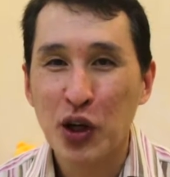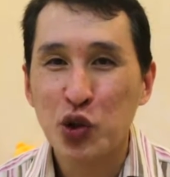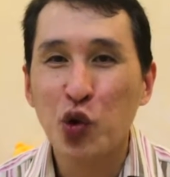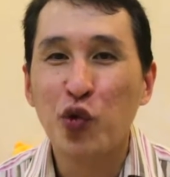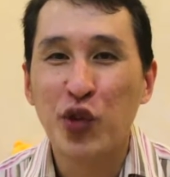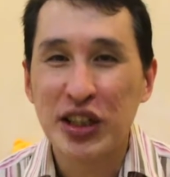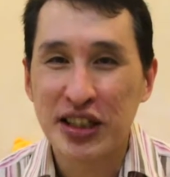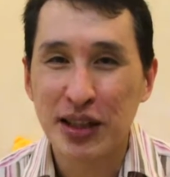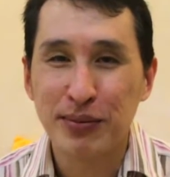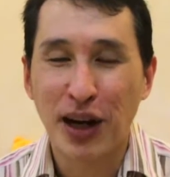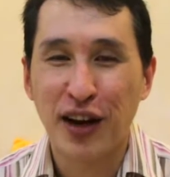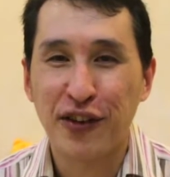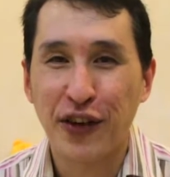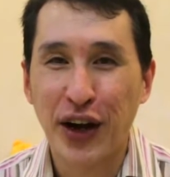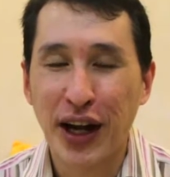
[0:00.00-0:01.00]
to visit
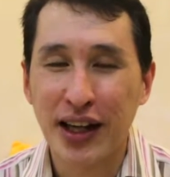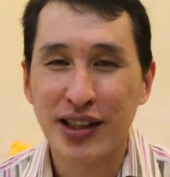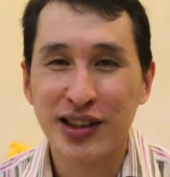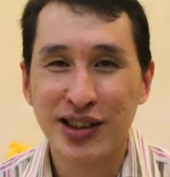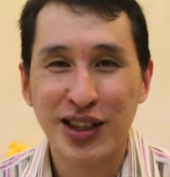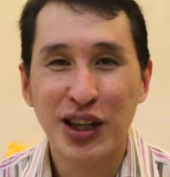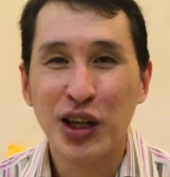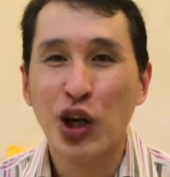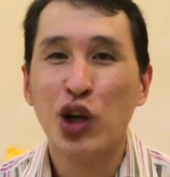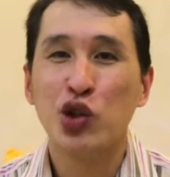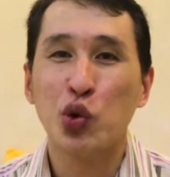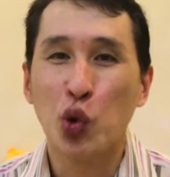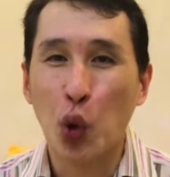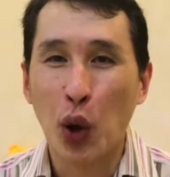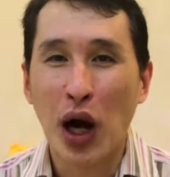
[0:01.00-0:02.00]
my friends,
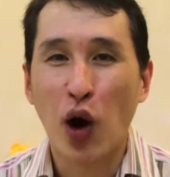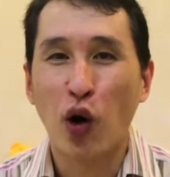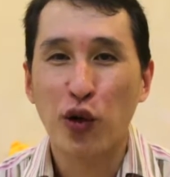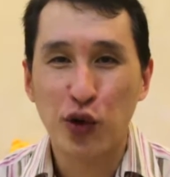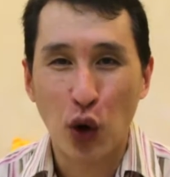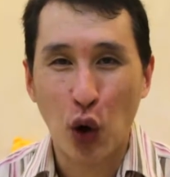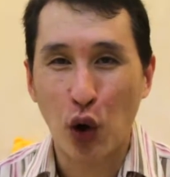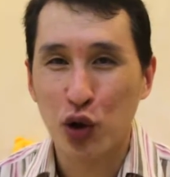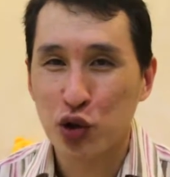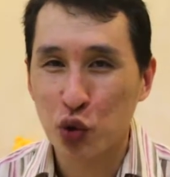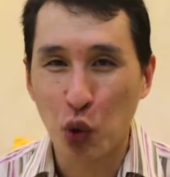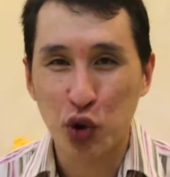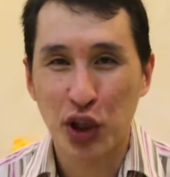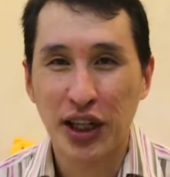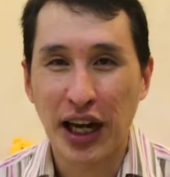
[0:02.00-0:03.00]
to go out for
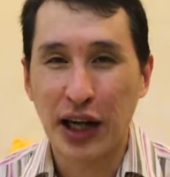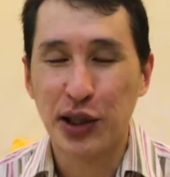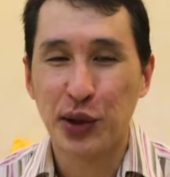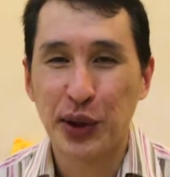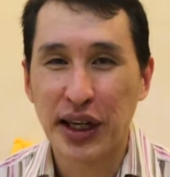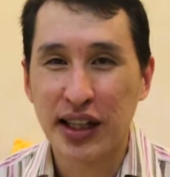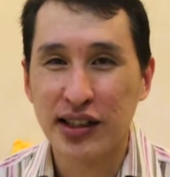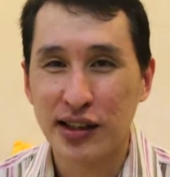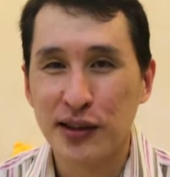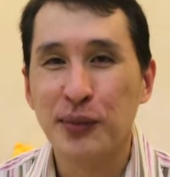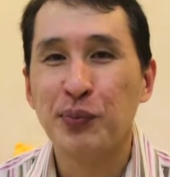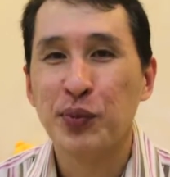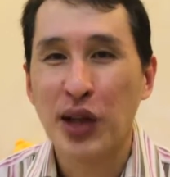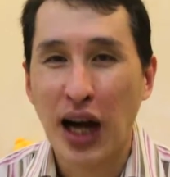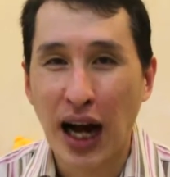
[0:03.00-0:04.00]
social gatherings.
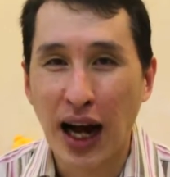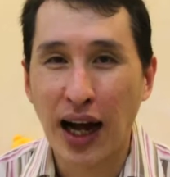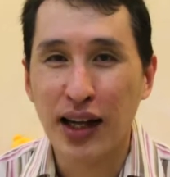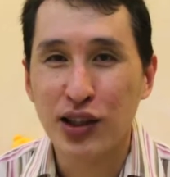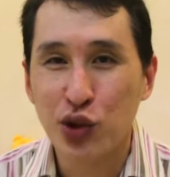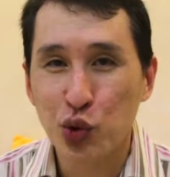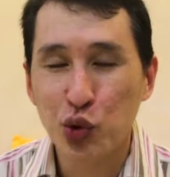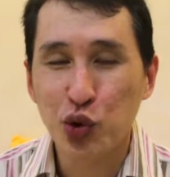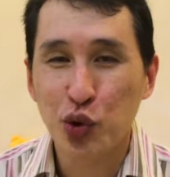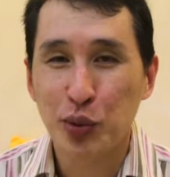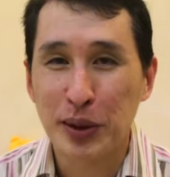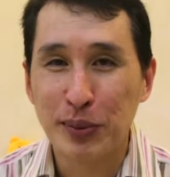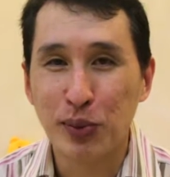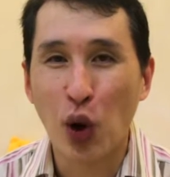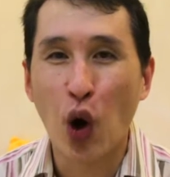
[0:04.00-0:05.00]
I used to
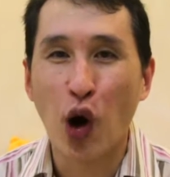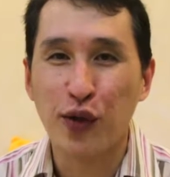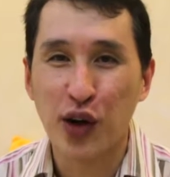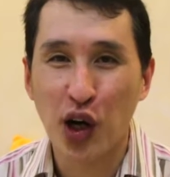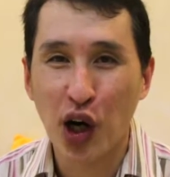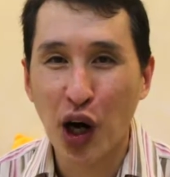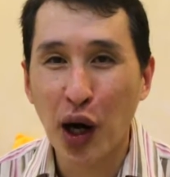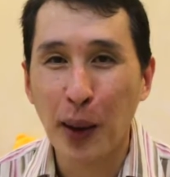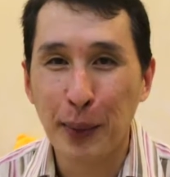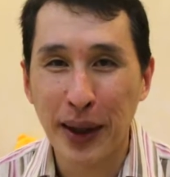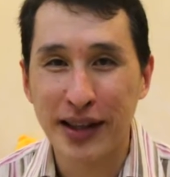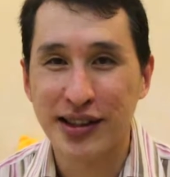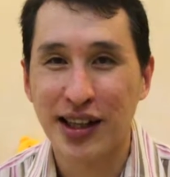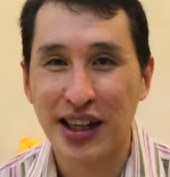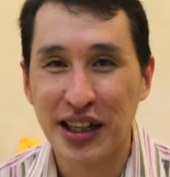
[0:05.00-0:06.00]
be more of a
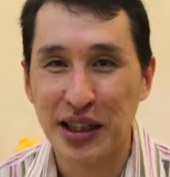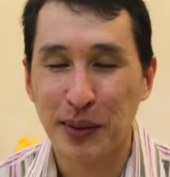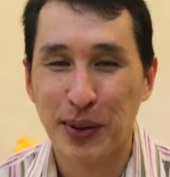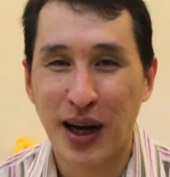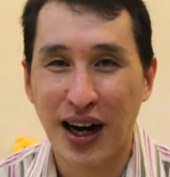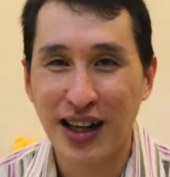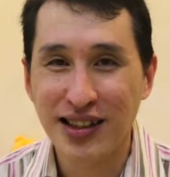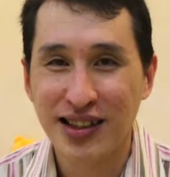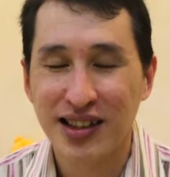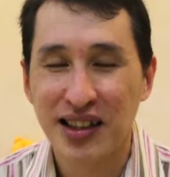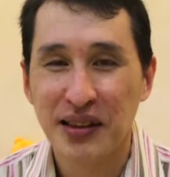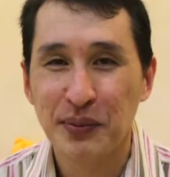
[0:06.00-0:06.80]
hermit in the past.